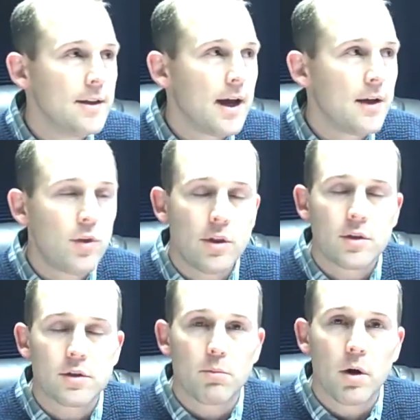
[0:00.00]
I think
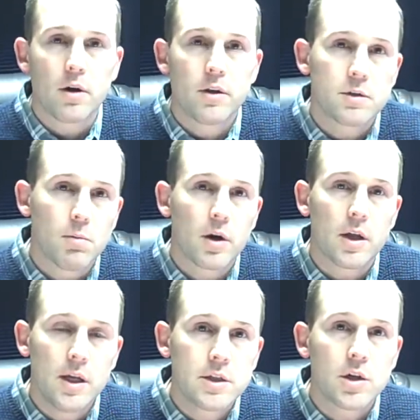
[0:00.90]
this market
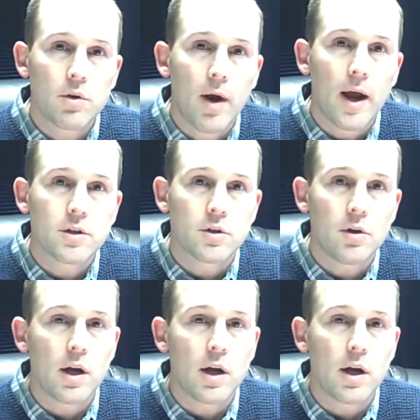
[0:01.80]
is irrational.